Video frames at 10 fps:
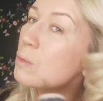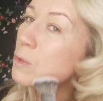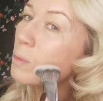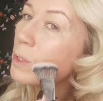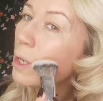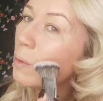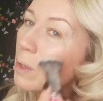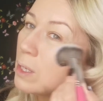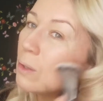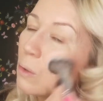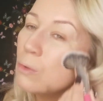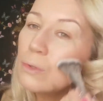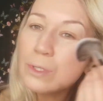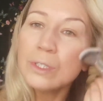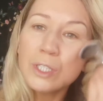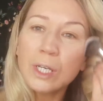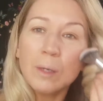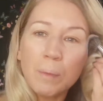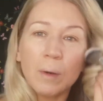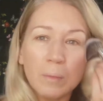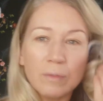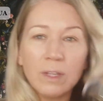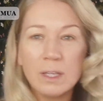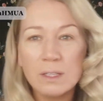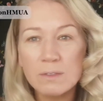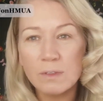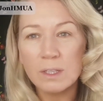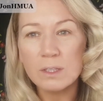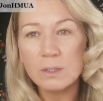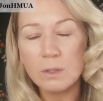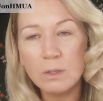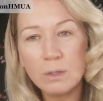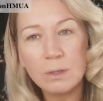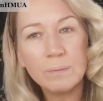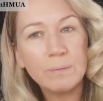So I'm going to go in under the cheekbone with this for this look.